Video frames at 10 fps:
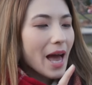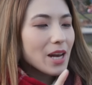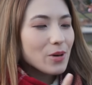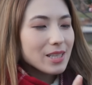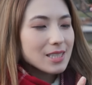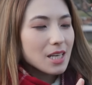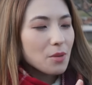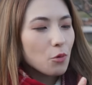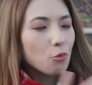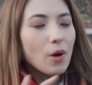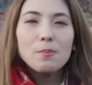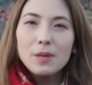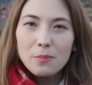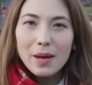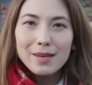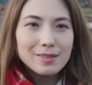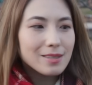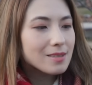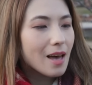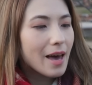and you get some red bean paste
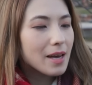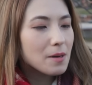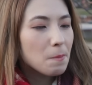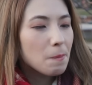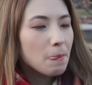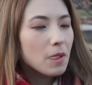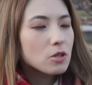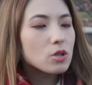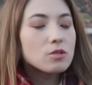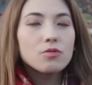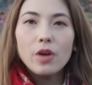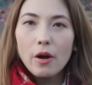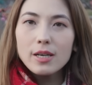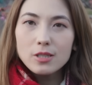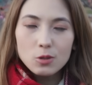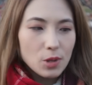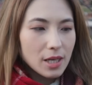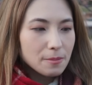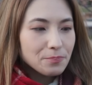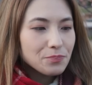inside. So it's very sweet,